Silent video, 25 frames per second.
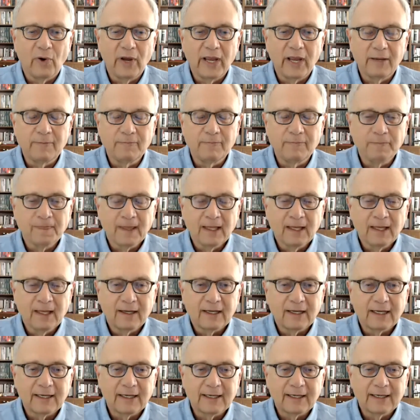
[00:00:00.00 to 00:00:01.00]
the way.
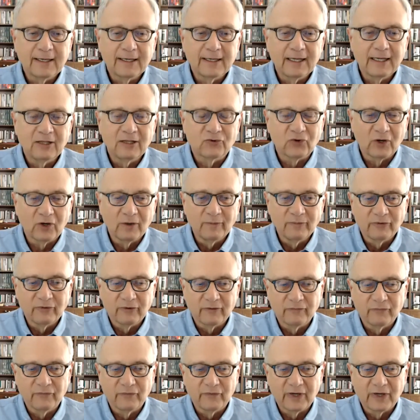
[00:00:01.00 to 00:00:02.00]
In terms
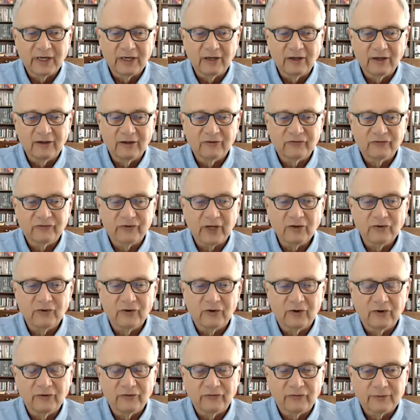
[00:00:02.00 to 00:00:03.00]
of
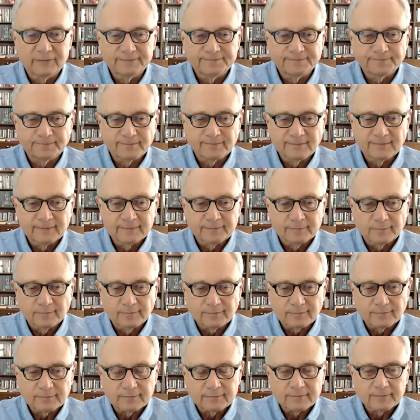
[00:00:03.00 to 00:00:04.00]
sectors,
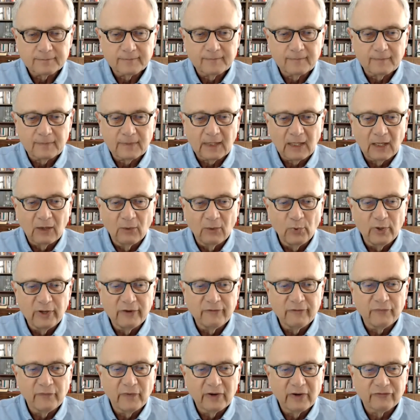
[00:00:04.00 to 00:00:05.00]

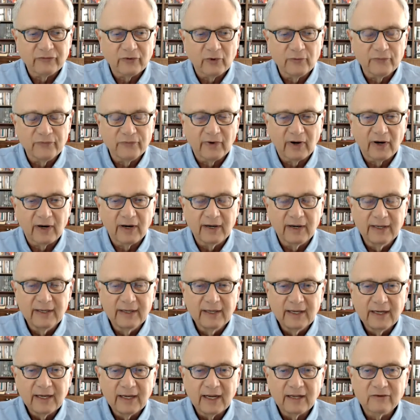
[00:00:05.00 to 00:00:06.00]
we've so far
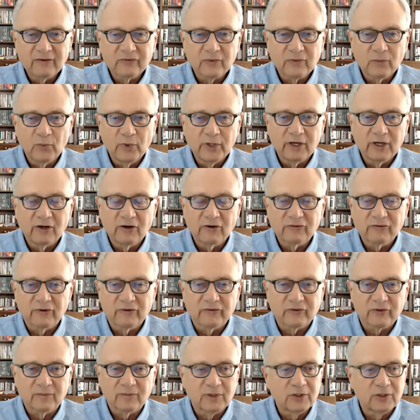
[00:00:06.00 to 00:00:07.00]
had some winners
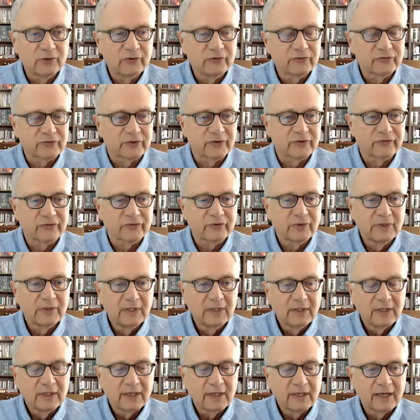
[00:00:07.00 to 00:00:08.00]
and some losers
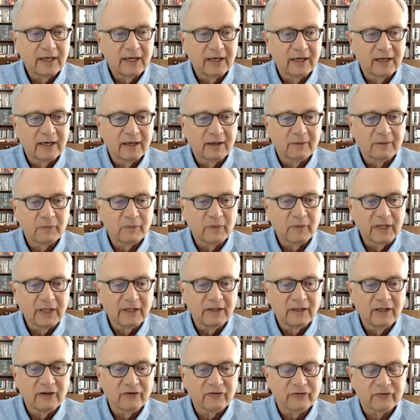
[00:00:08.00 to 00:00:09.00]

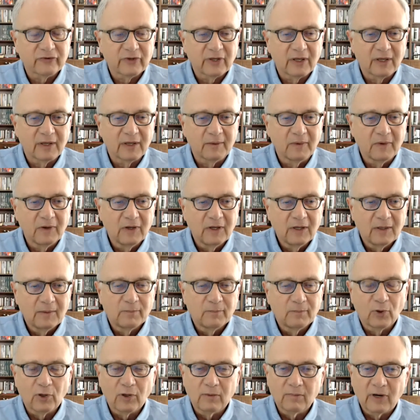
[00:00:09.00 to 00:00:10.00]
in this
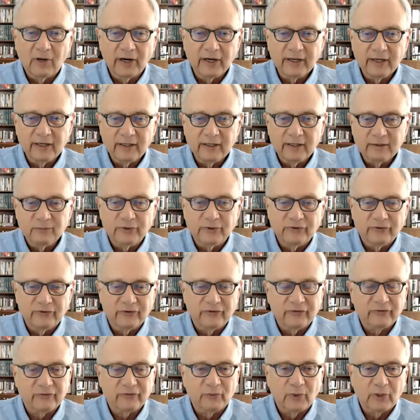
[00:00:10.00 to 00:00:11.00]
bull market, which
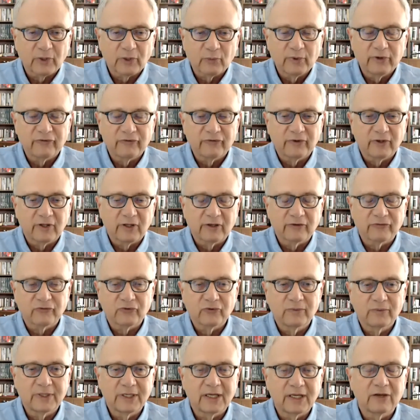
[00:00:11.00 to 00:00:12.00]
is what we still
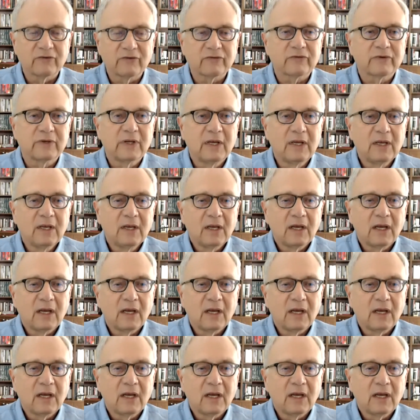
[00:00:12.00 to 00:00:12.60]
assume it is.